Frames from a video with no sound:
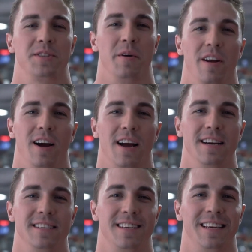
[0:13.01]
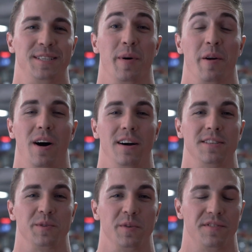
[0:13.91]
going on, guys? It's been a while
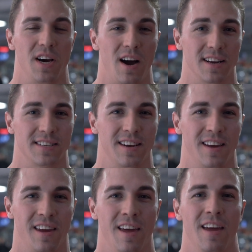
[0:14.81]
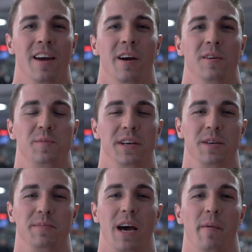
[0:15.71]
since we've talked, spent
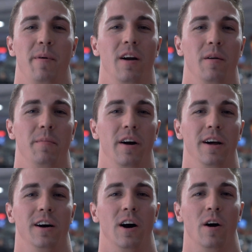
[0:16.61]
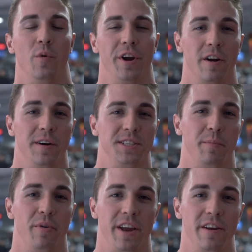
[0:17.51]
some time apart, but we're going to
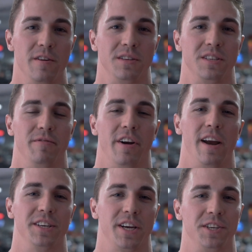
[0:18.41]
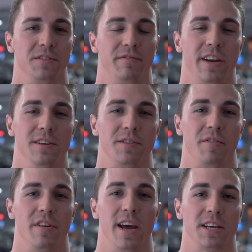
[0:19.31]
bring you some very educational videos
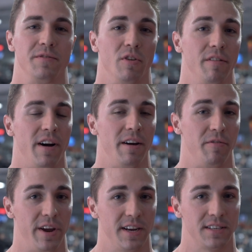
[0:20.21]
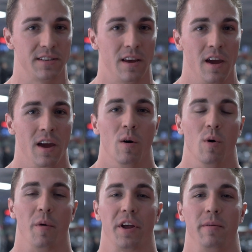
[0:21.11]
over the next 4 to 5 weeks.
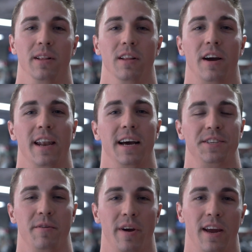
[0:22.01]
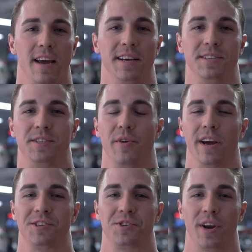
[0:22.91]
What we're going to be looking at doing is
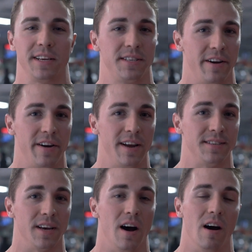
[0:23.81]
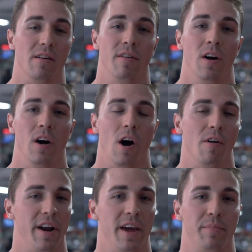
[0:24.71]
doing a strength series of
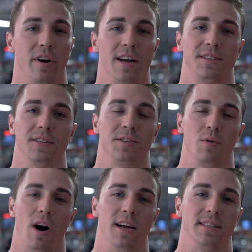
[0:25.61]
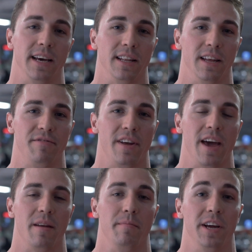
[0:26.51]
overhead press, squat, deadlift,
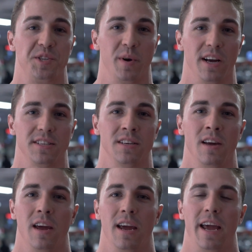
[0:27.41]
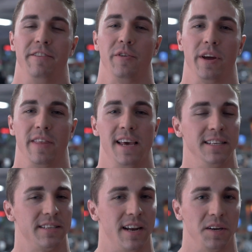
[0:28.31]
and bench press, and doing the
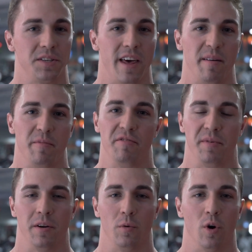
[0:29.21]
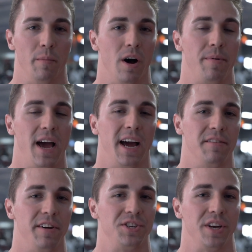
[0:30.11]
ins and outs of that movement, warm up,
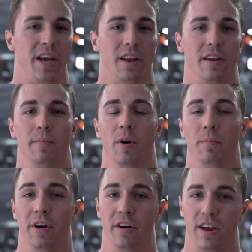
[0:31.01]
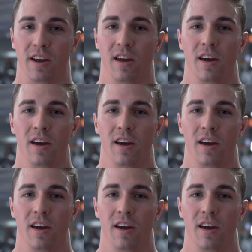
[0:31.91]
activation, and mobility